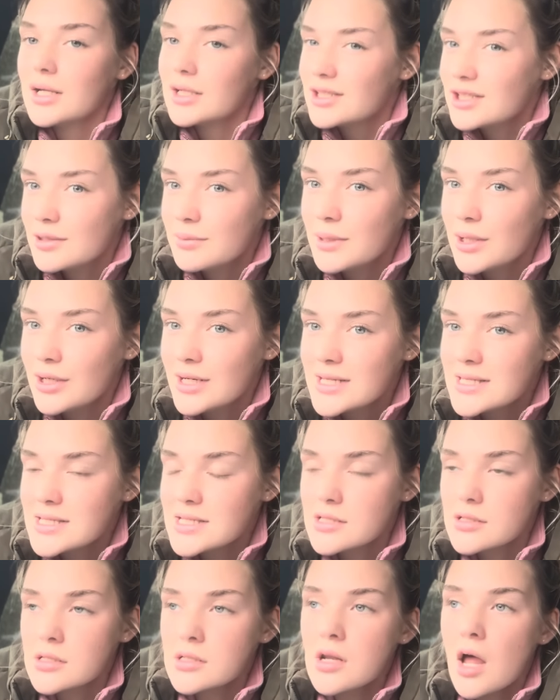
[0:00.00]
To be honest,
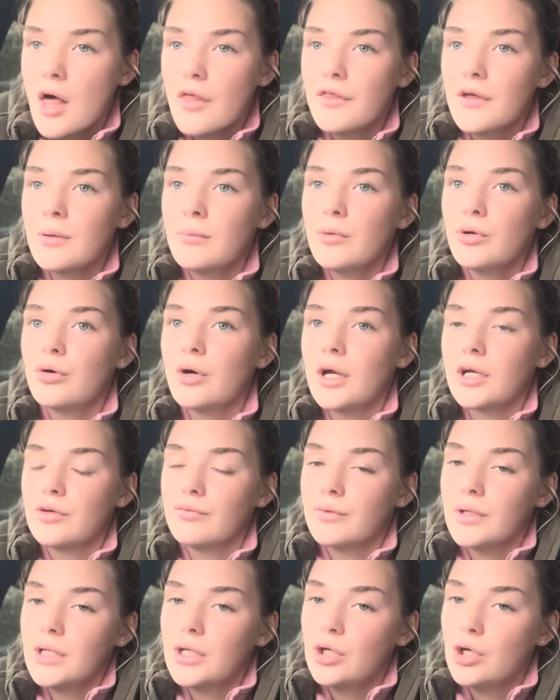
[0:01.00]
there's nothing more I can
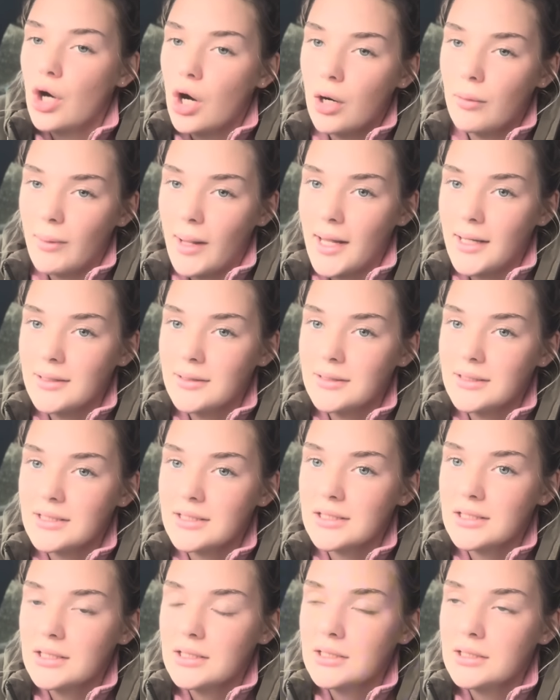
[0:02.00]
really comment